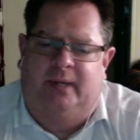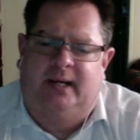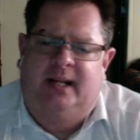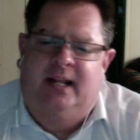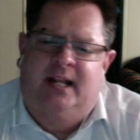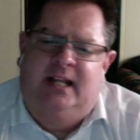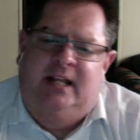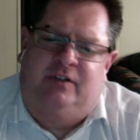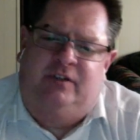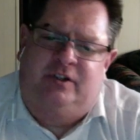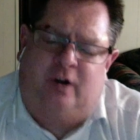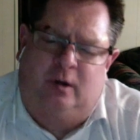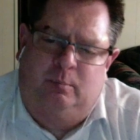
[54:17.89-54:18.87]
But if
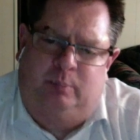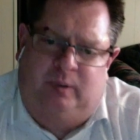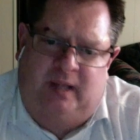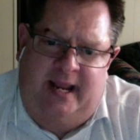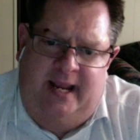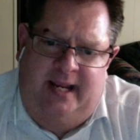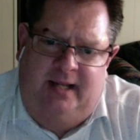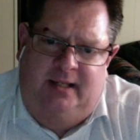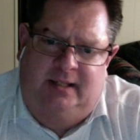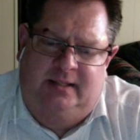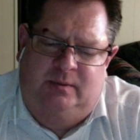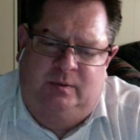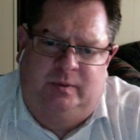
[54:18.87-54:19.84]
you start playing
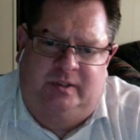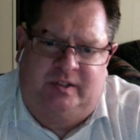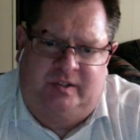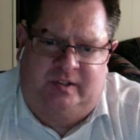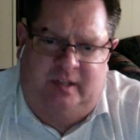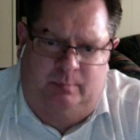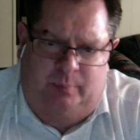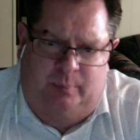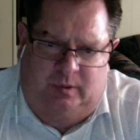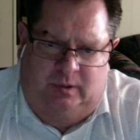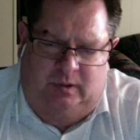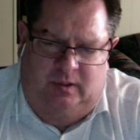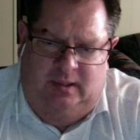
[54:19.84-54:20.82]
with
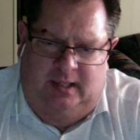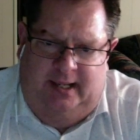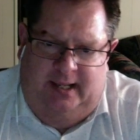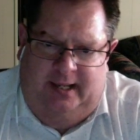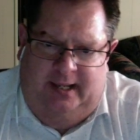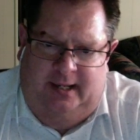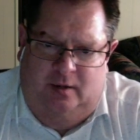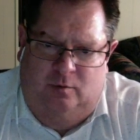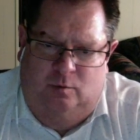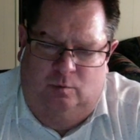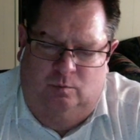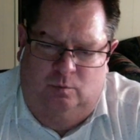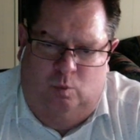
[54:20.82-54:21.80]
simple uh,
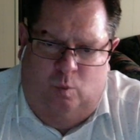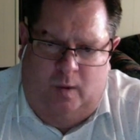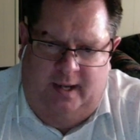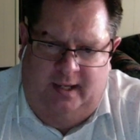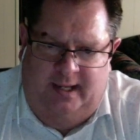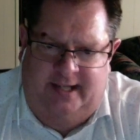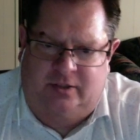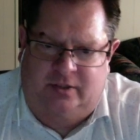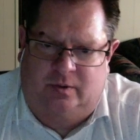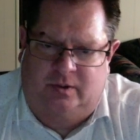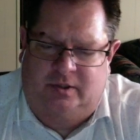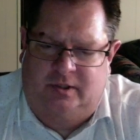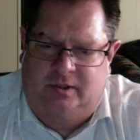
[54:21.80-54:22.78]
one light
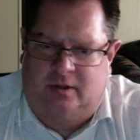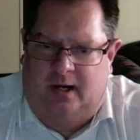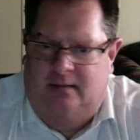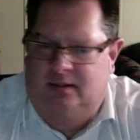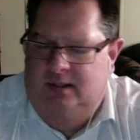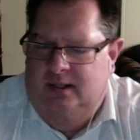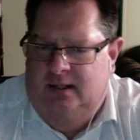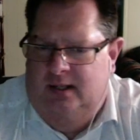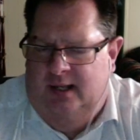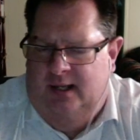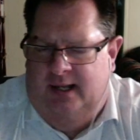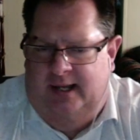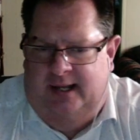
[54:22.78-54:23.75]
sources on a,
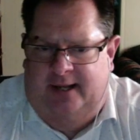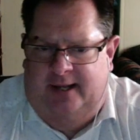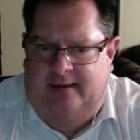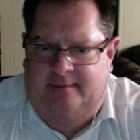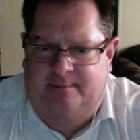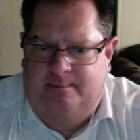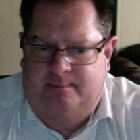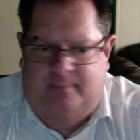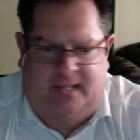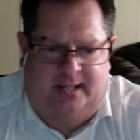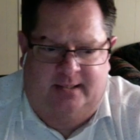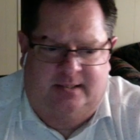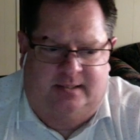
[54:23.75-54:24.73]
um,
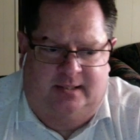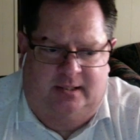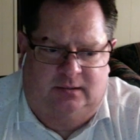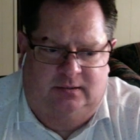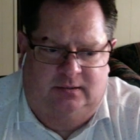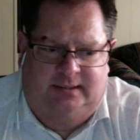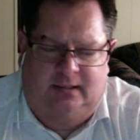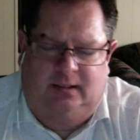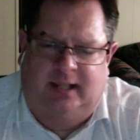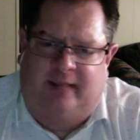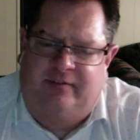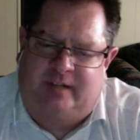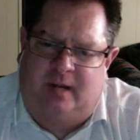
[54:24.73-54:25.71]
a, still still
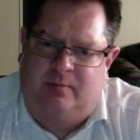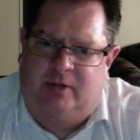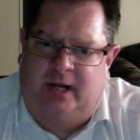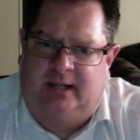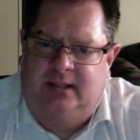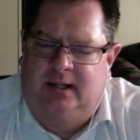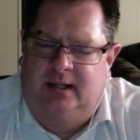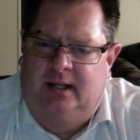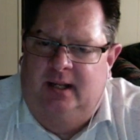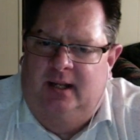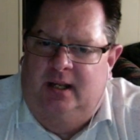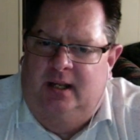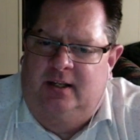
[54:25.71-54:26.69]
life subject,
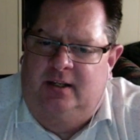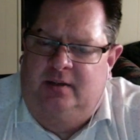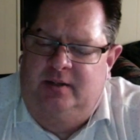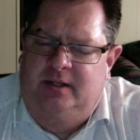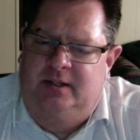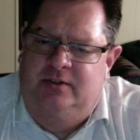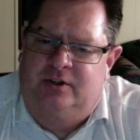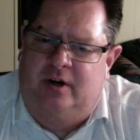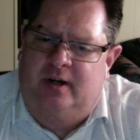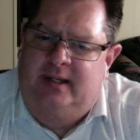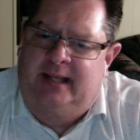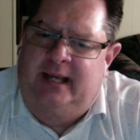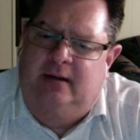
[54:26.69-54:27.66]
you, you
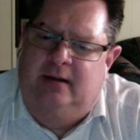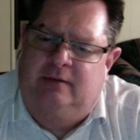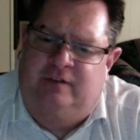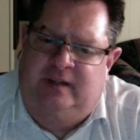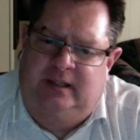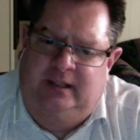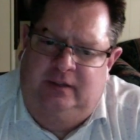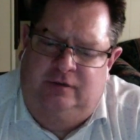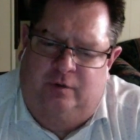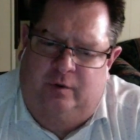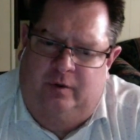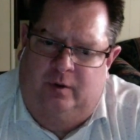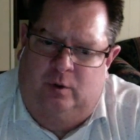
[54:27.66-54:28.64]
start getting a feeling
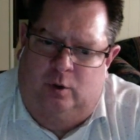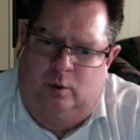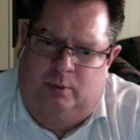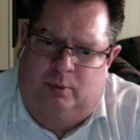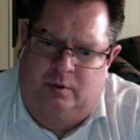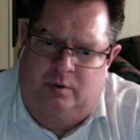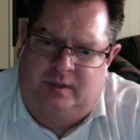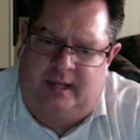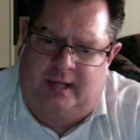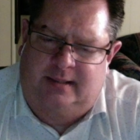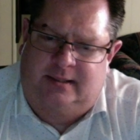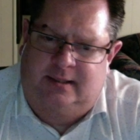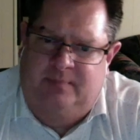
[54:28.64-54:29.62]
for the whole
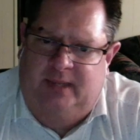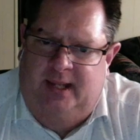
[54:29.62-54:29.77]
process.